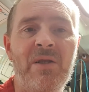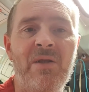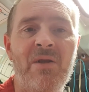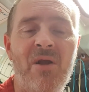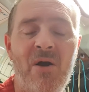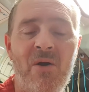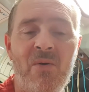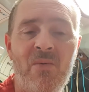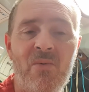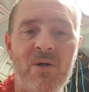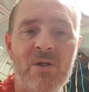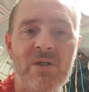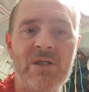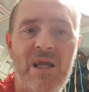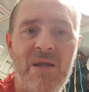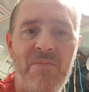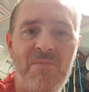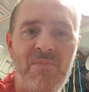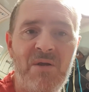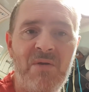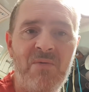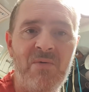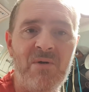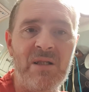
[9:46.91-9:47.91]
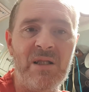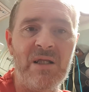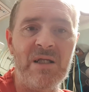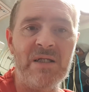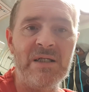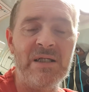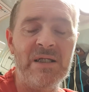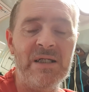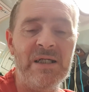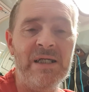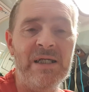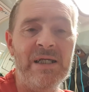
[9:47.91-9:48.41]
know what's happening with it.
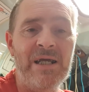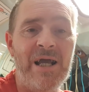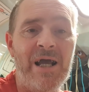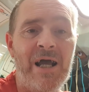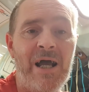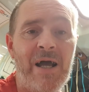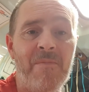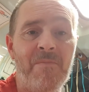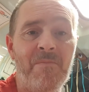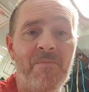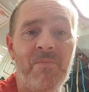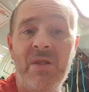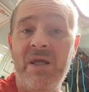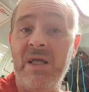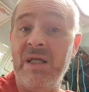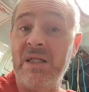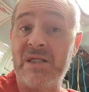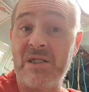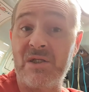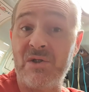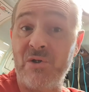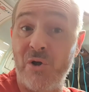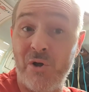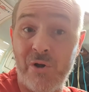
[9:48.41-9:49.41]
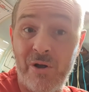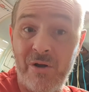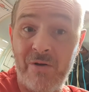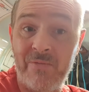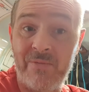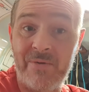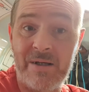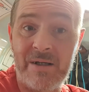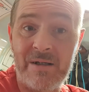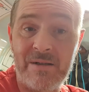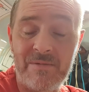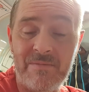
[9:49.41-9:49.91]
It's not
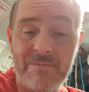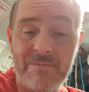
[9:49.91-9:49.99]
over,